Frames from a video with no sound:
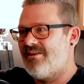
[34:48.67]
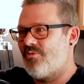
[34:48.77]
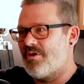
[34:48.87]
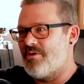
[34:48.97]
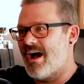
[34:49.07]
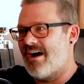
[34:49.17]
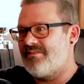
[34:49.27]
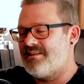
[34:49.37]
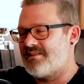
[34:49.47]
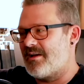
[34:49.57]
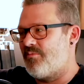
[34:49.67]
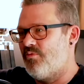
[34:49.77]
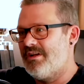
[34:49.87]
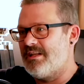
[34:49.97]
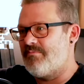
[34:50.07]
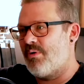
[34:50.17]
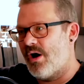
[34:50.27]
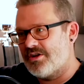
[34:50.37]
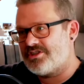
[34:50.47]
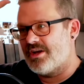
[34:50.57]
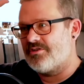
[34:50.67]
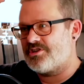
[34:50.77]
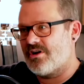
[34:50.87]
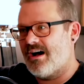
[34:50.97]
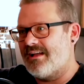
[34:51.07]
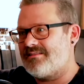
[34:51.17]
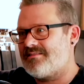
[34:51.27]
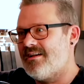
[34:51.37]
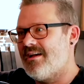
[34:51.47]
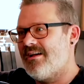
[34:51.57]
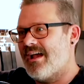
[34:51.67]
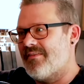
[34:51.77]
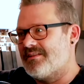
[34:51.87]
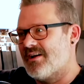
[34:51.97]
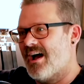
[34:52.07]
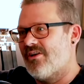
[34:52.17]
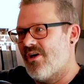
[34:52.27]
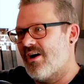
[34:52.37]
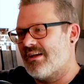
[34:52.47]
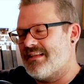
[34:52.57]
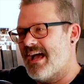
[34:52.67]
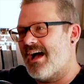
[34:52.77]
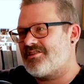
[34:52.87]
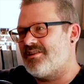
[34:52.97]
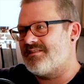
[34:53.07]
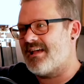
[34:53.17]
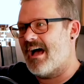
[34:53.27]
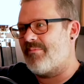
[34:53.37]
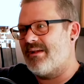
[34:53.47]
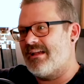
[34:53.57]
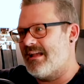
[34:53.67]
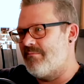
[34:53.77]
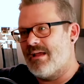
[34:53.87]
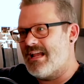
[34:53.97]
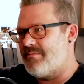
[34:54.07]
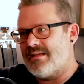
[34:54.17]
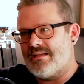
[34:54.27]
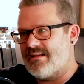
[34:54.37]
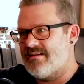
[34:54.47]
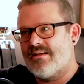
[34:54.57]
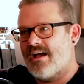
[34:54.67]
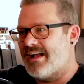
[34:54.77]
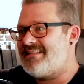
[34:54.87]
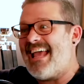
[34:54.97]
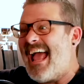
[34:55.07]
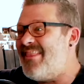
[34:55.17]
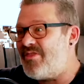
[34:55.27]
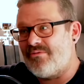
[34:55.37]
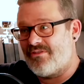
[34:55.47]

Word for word: Where you have these like really punched out shots and the dialogue and the action is happening in maybe a tenth of the